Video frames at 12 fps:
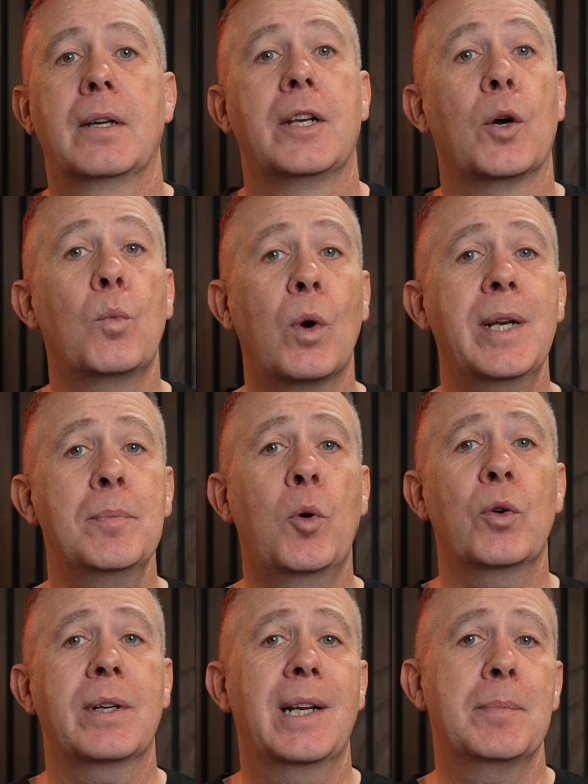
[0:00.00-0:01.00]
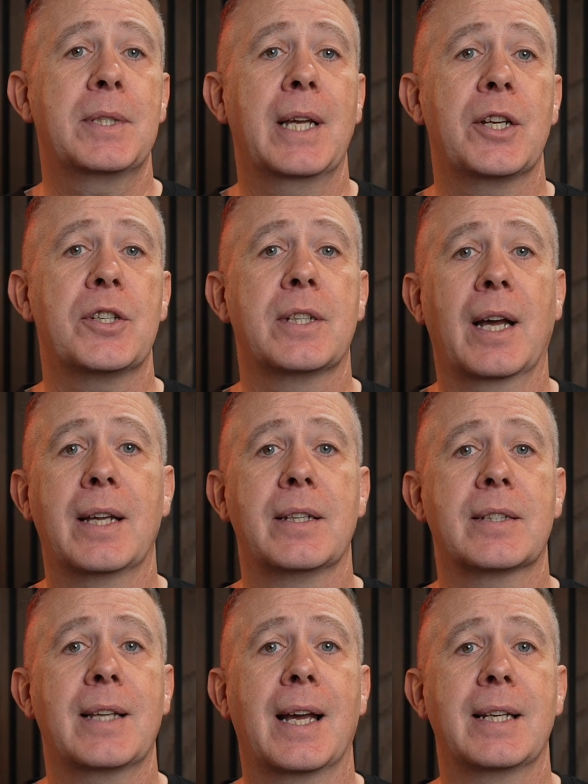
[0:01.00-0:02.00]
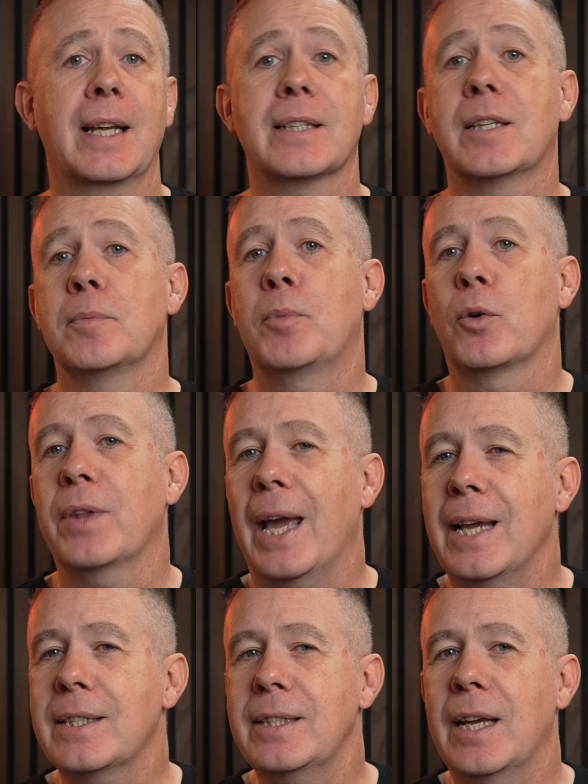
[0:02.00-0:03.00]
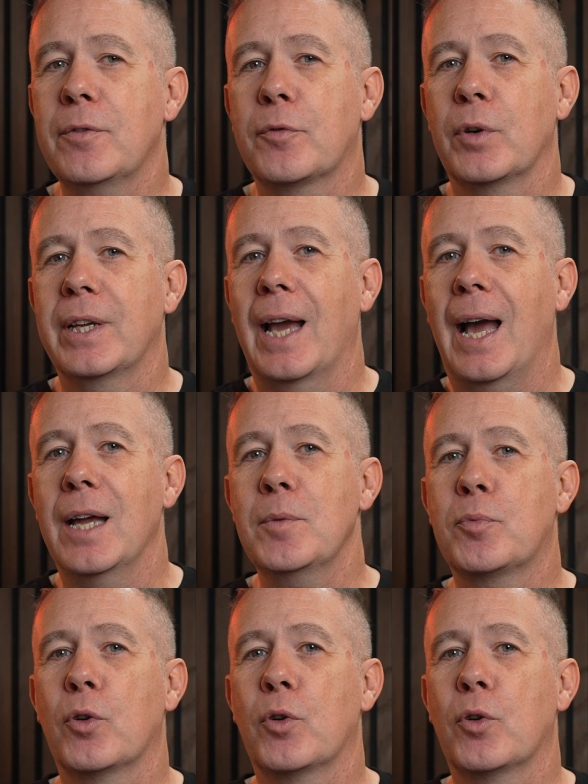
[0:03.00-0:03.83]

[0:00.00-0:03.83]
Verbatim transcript: Now, one important limitation to understand is that both ACF Free and